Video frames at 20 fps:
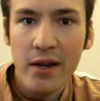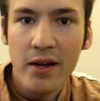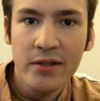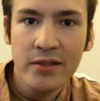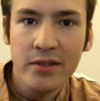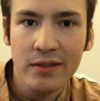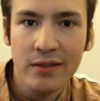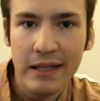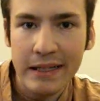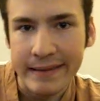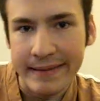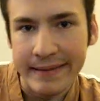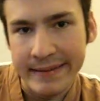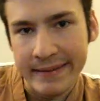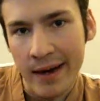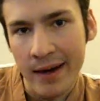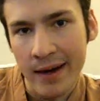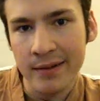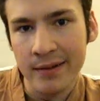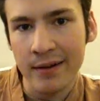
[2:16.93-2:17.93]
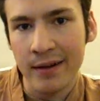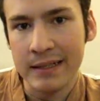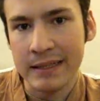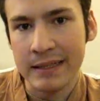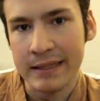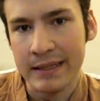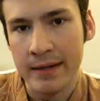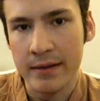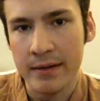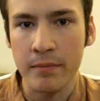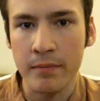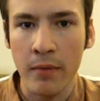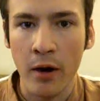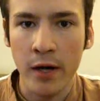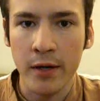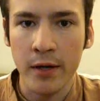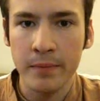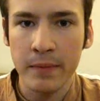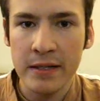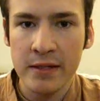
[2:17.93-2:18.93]
so like the dialogue didn't
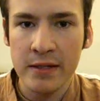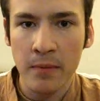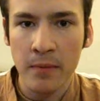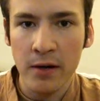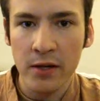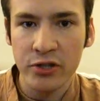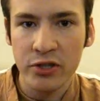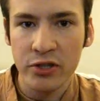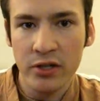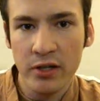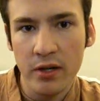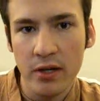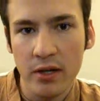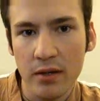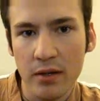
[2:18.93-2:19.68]
mind me as much.